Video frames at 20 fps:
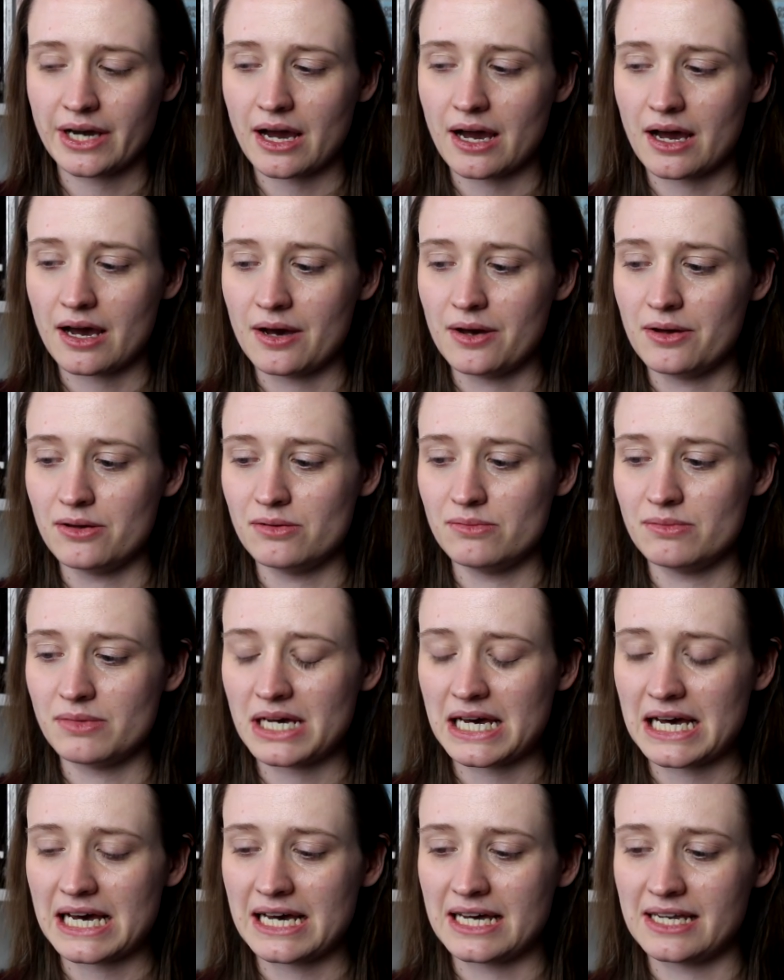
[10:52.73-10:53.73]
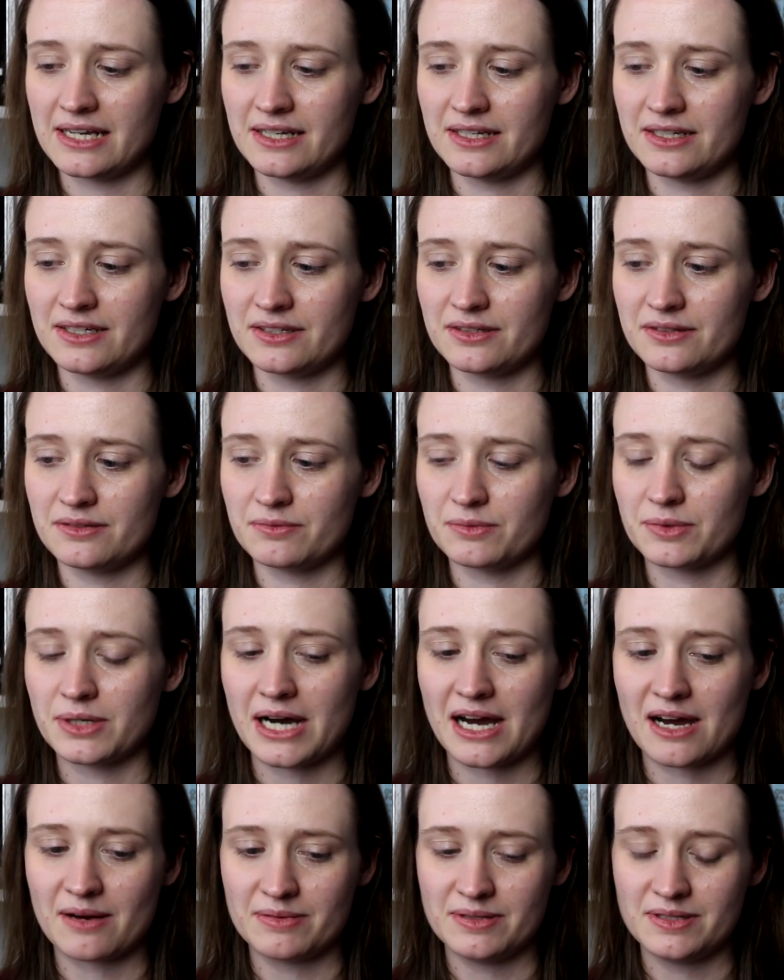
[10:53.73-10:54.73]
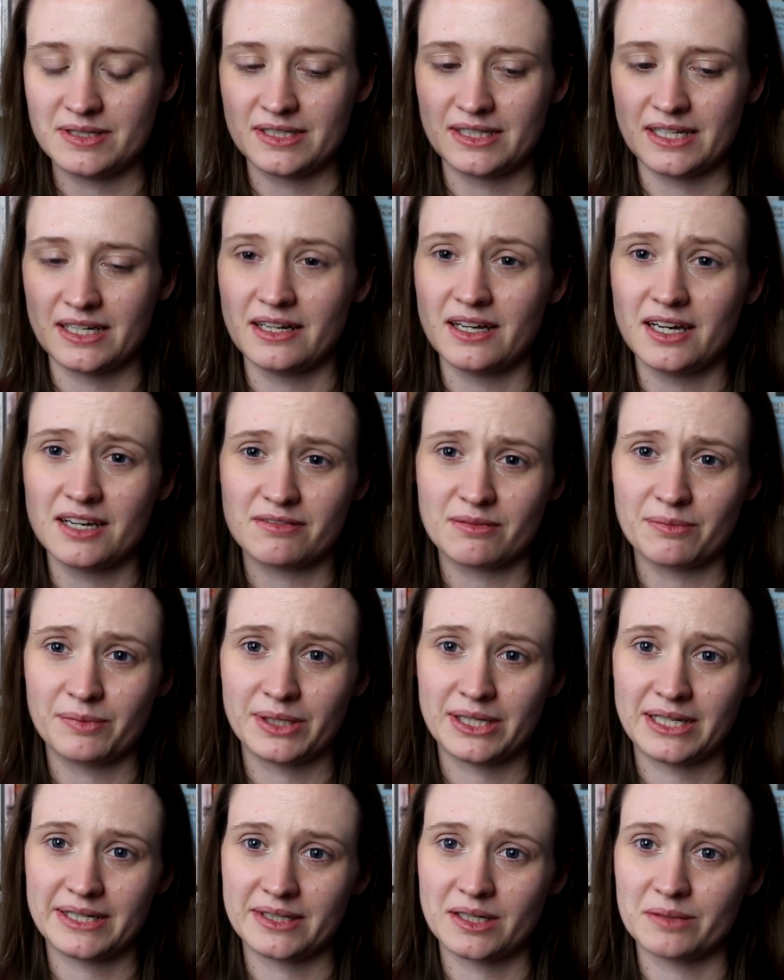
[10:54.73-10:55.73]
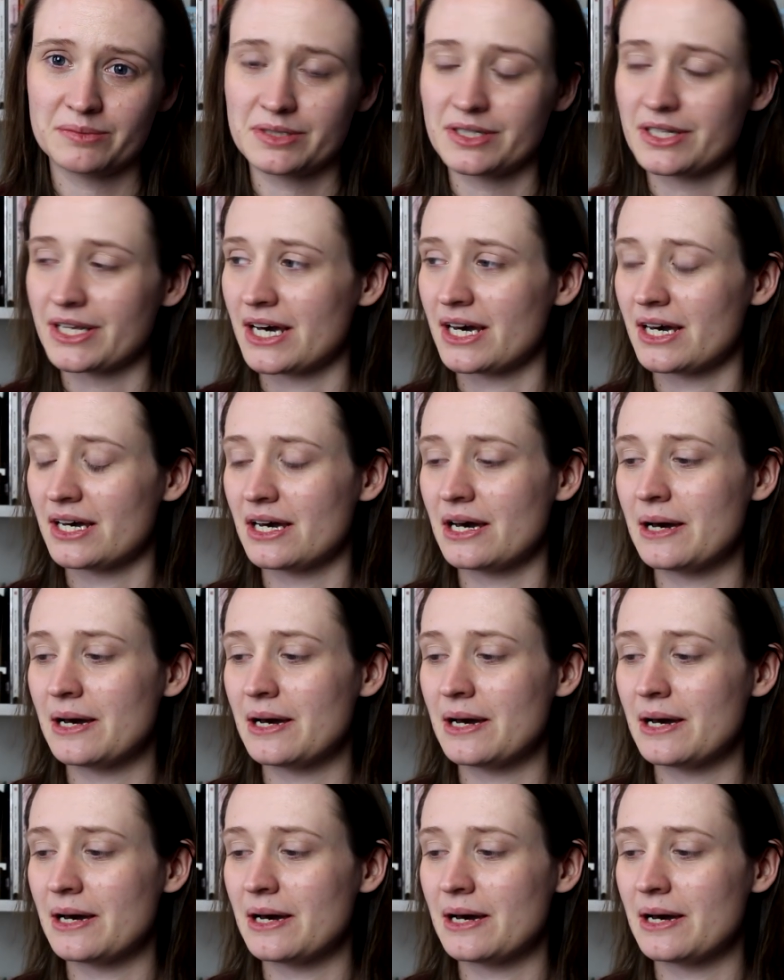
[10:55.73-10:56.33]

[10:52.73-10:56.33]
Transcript: and what happened in that life and what led up to that.